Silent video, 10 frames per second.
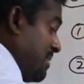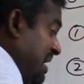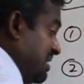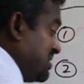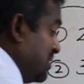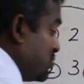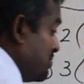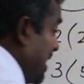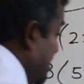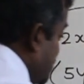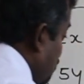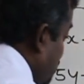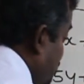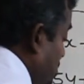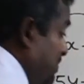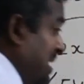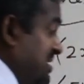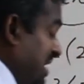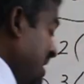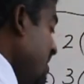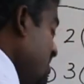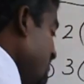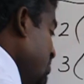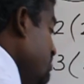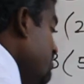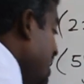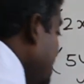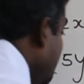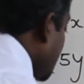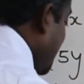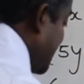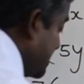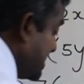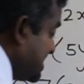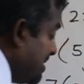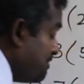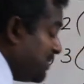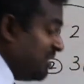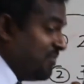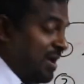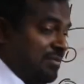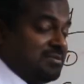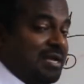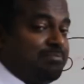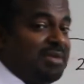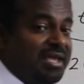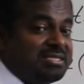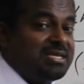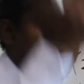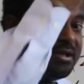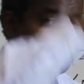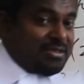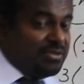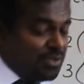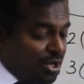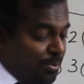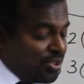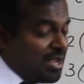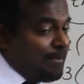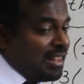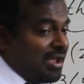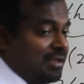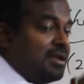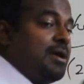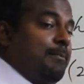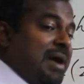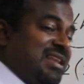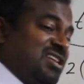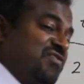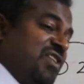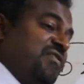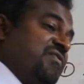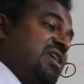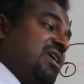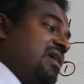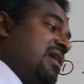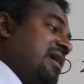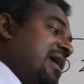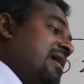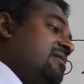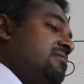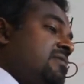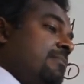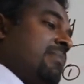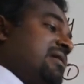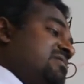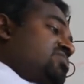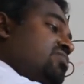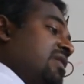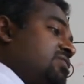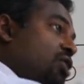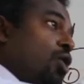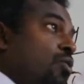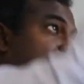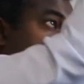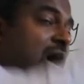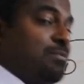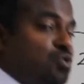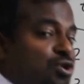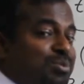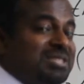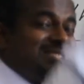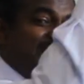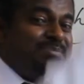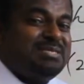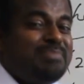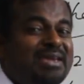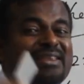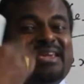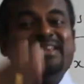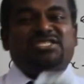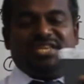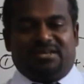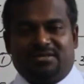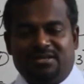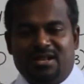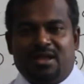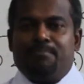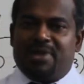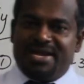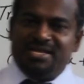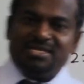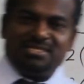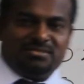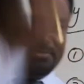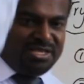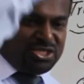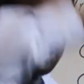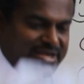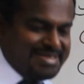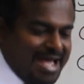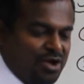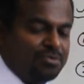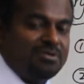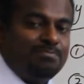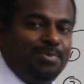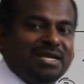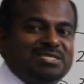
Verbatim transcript: minus into minus, don't put a plus here. When you multiply, this is simplified. That means, think about the number line, minus fifty, again, minus three. So, I'm talking the steps to make it easier. Minus means going down, plus